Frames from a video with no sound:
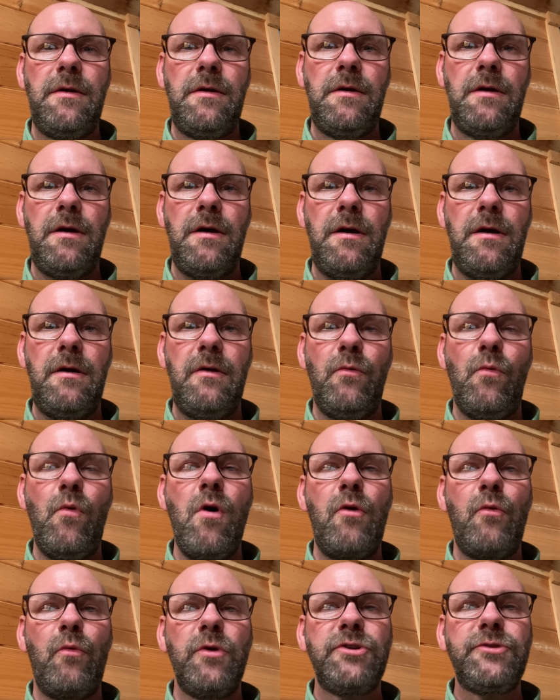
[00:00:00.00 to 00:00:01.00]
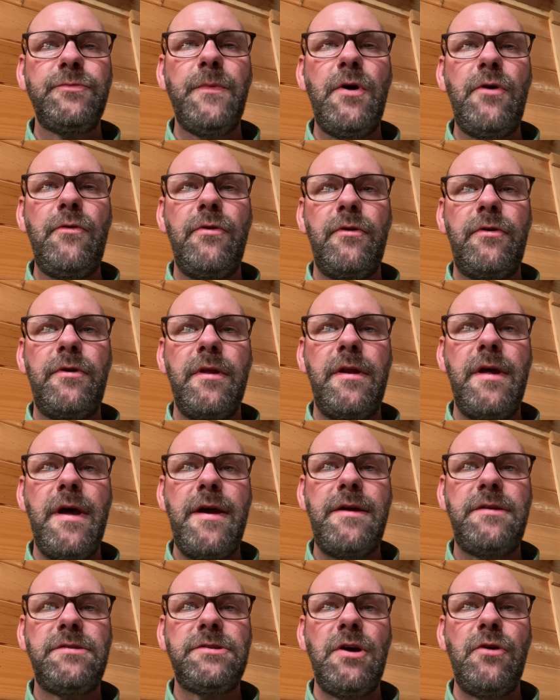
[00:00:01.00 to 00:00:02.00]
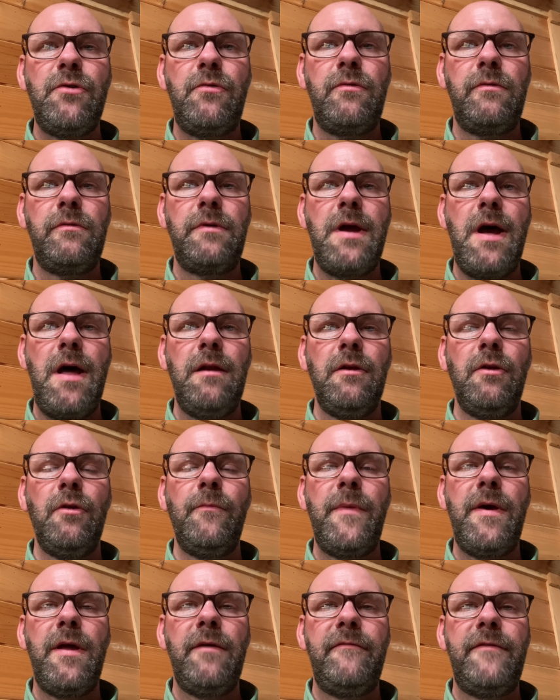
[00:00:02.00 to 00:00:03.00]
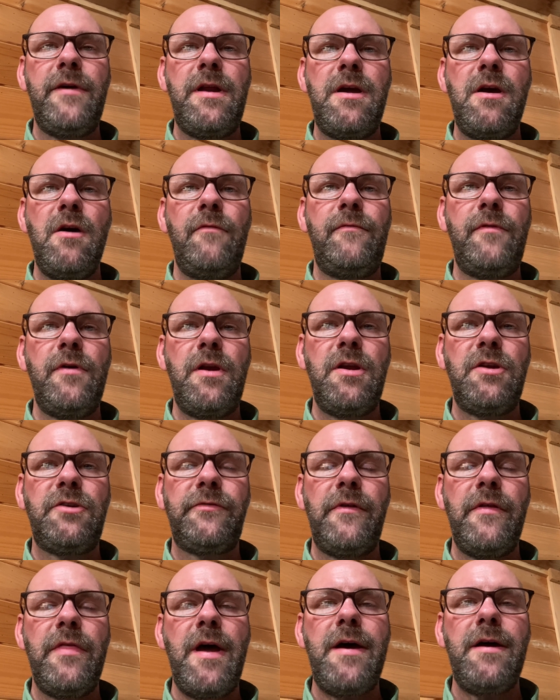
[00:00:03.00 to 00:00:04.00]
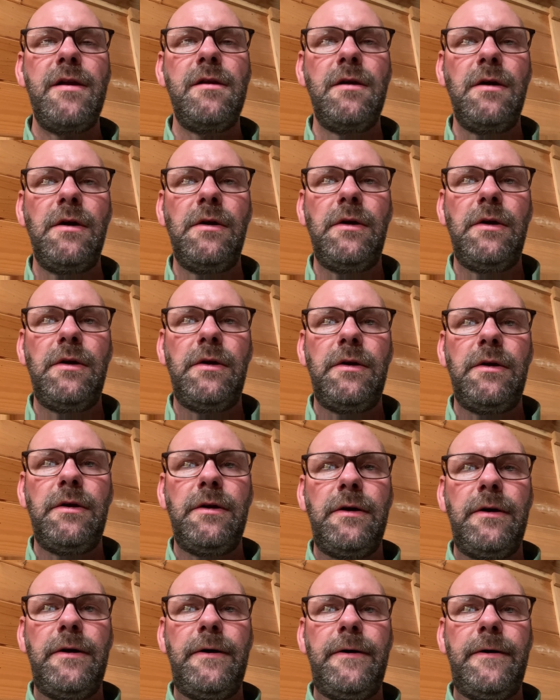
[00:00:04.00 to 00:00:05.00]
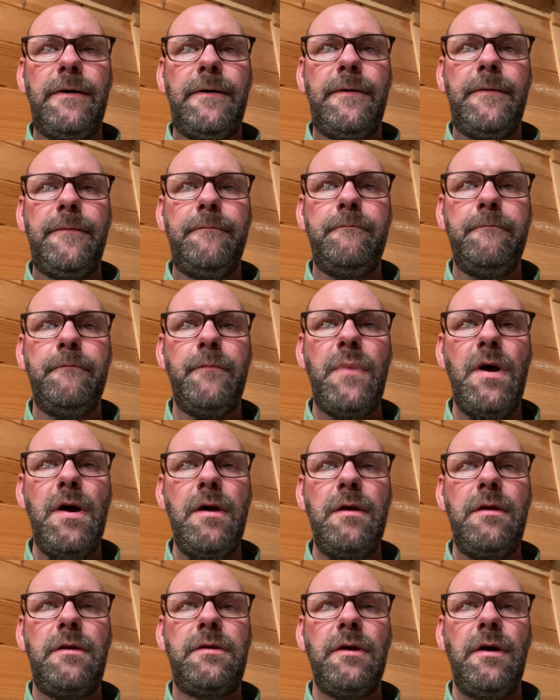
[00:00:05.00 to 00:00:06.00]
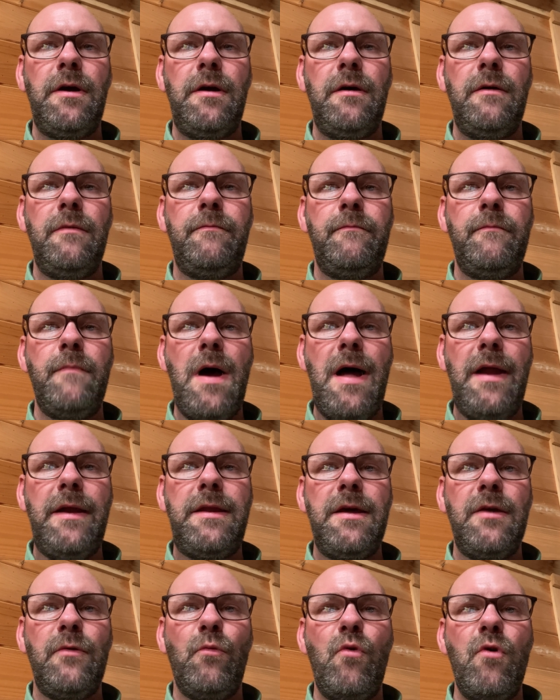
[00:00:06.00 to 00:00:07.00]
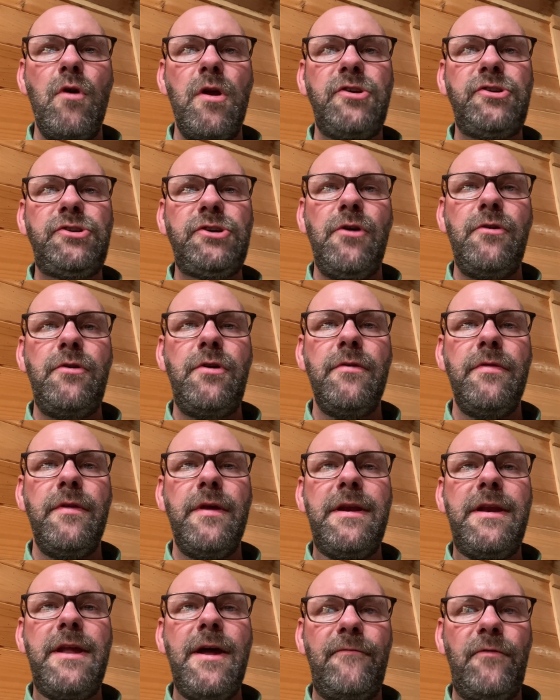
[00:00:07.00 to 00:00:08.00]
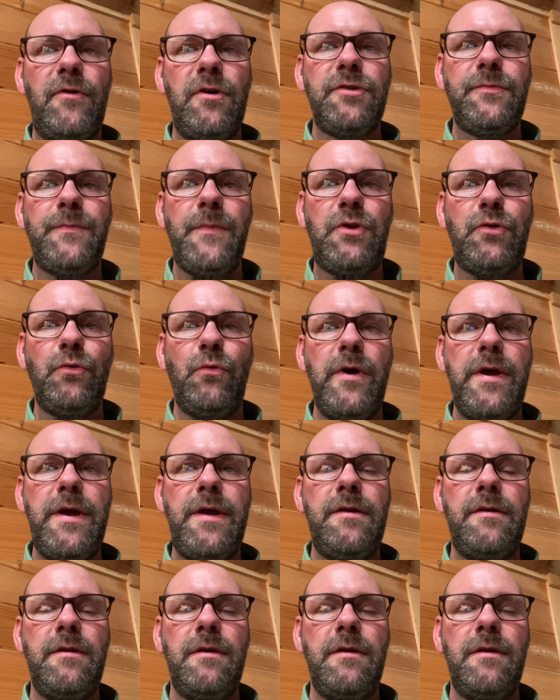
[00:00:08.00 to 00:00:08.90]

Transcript: Water was smoother today, so got a little bit of video footage for that. But I did want to show you the difference between